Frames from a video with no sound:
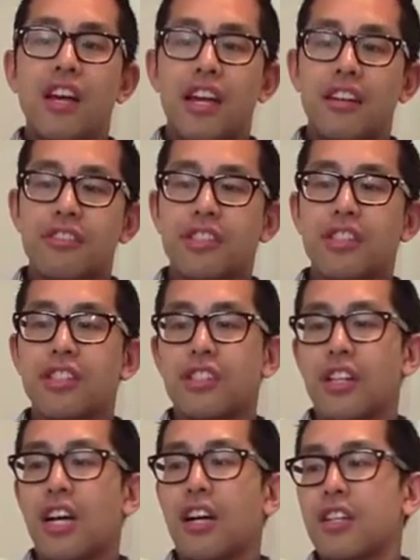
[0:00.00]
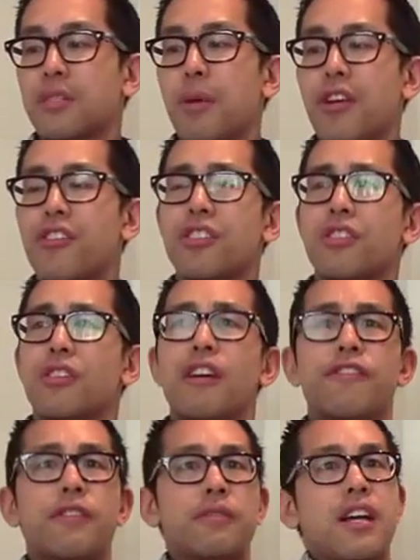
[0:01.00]
And you'll see this a lot because patients will come
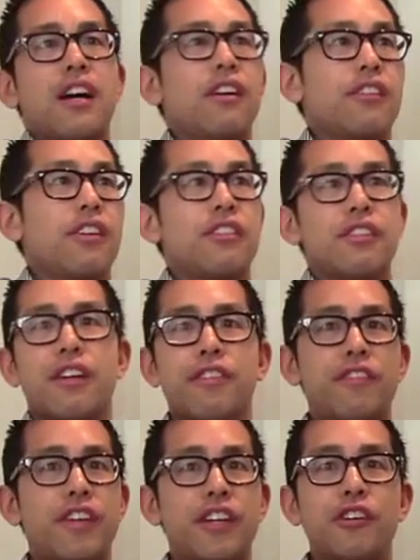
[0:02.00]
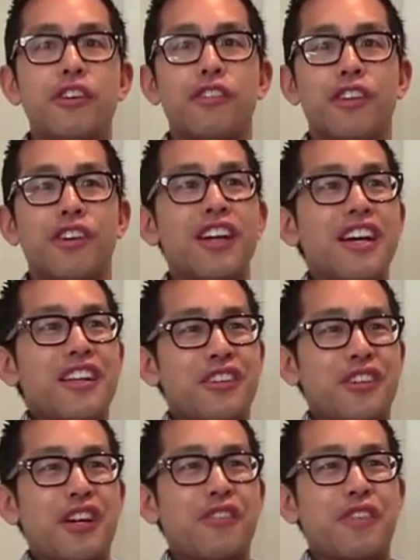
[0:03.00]
from Calgary, they'll come from Vancouver, they'll
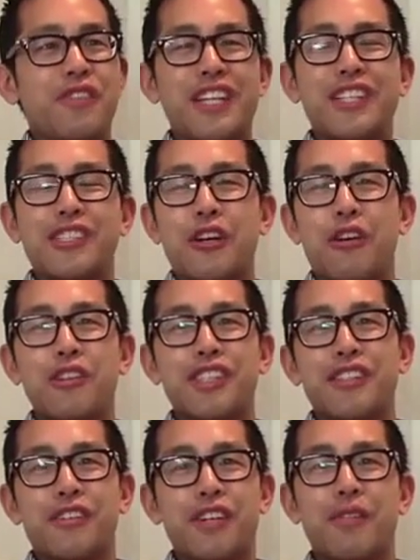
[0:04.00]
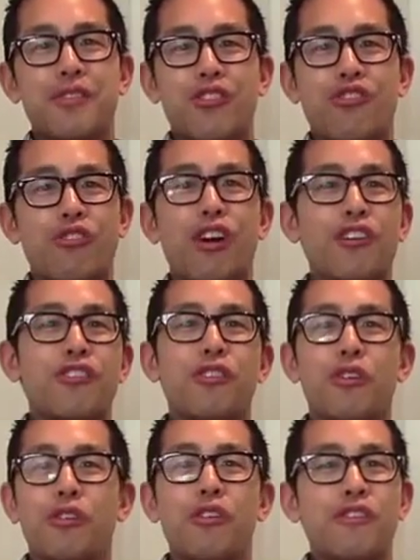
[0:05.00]
come from the East Coast, and they'll come to Toronto or
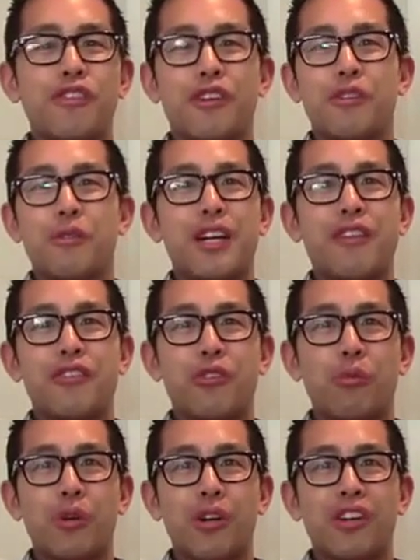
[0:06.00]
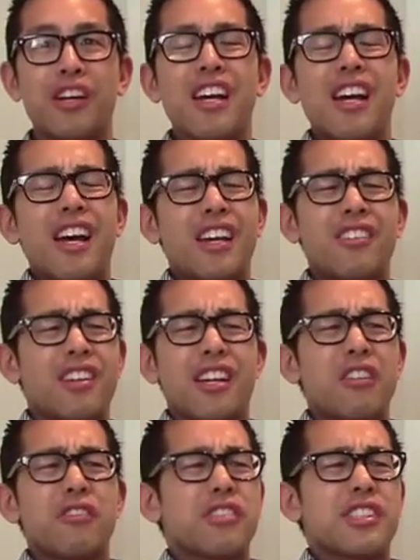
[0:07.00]
Oakville or whatever to work. And they're like, I don't
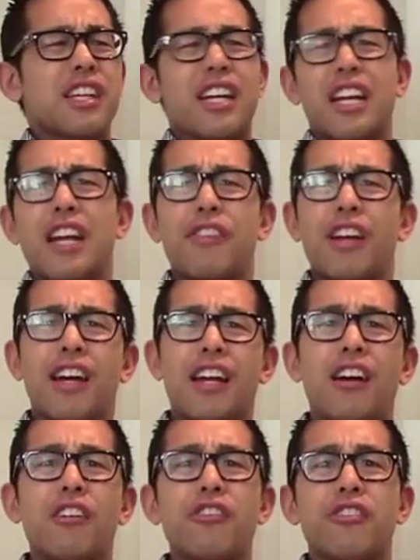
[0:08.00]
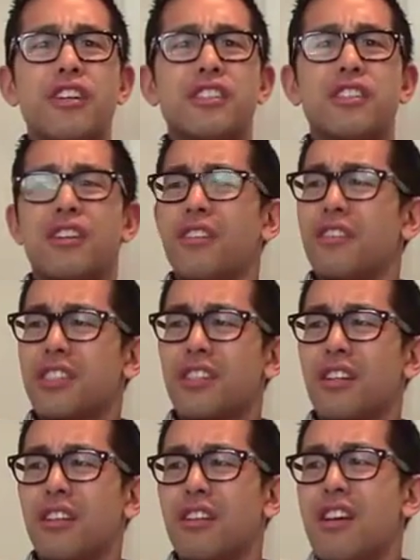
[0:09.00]
understand, I never had allergies. And all of a
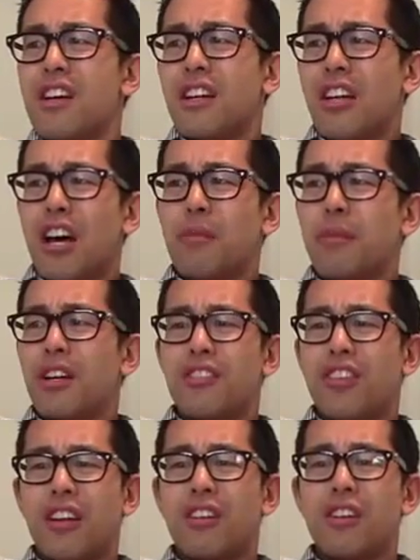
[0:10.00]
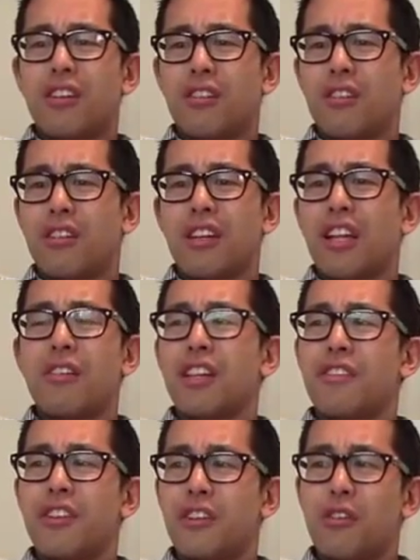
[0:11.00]
sudden, now I'm in Ontario, or now I
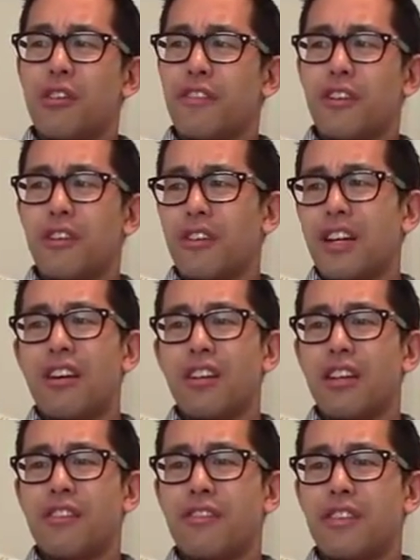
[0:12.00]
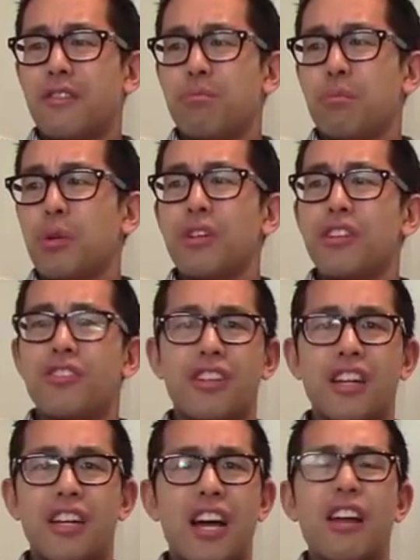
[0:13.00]
live in Oakville, or now I live in Burlington,
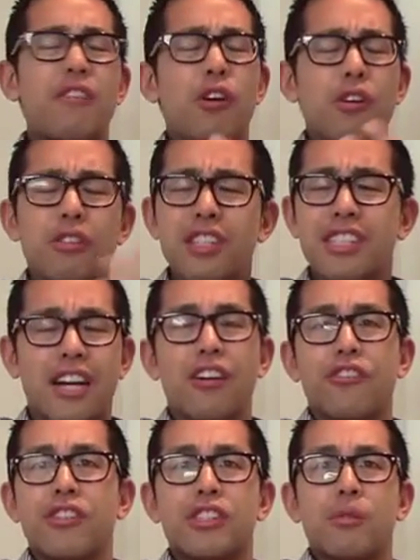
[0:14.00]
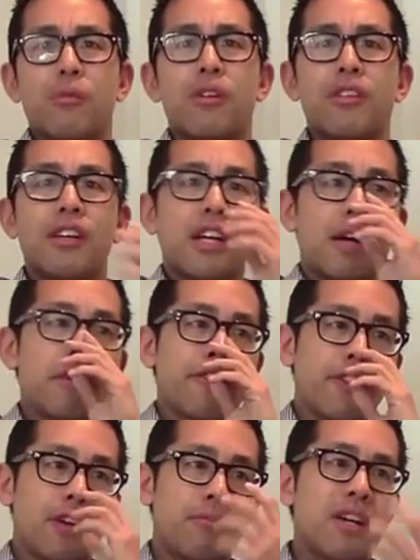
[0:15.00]
and I have all these allergies. Like, where are they coming
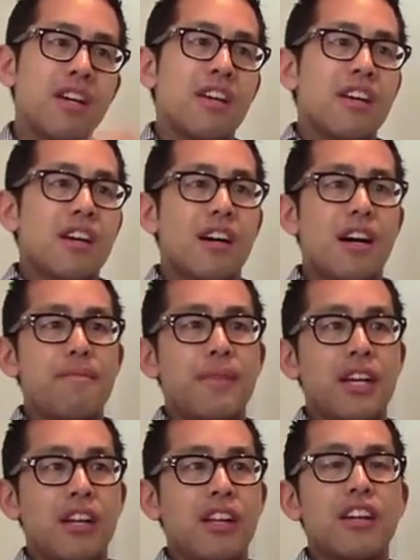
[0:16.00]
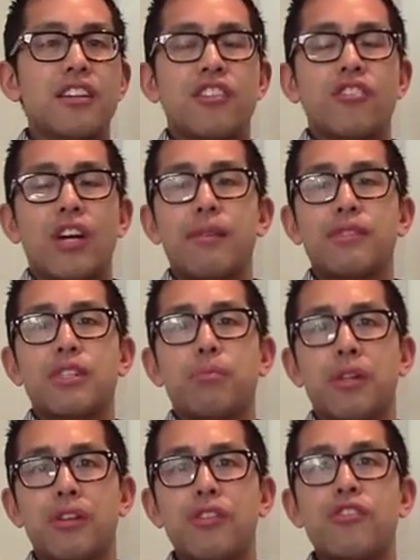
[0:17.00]
from? And a lot of the times, the
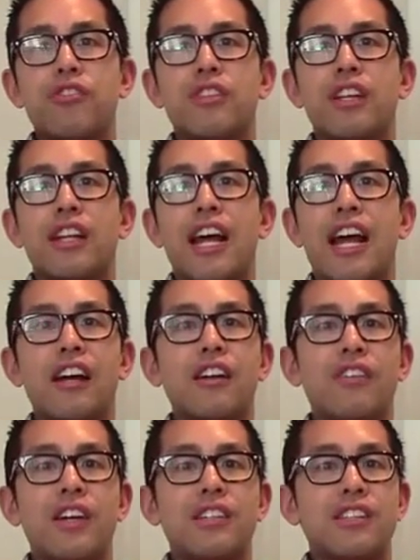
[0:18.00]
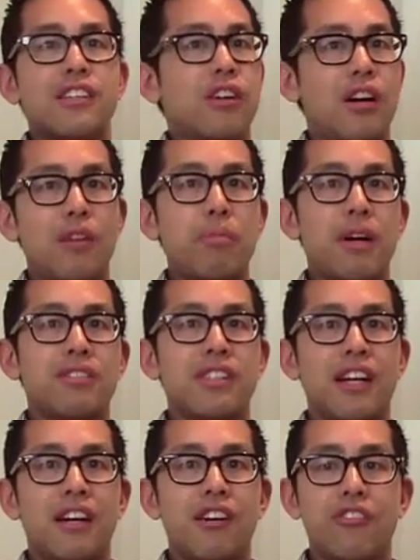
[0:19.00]
pollution that aggravates and compounds the
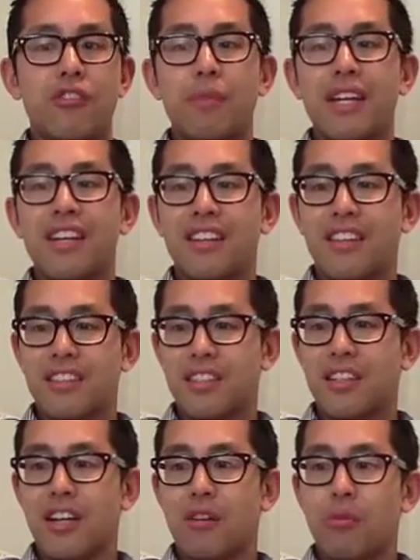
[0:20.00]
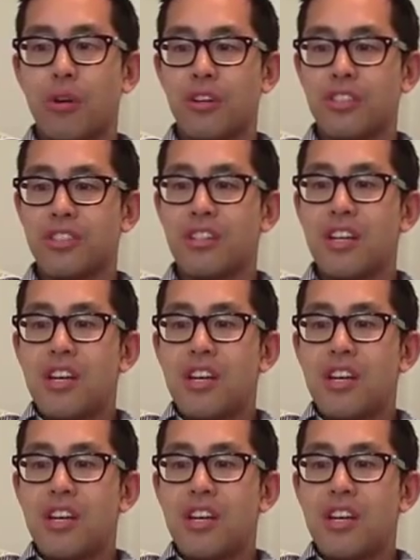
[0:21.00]
allergy, making things a lot worse.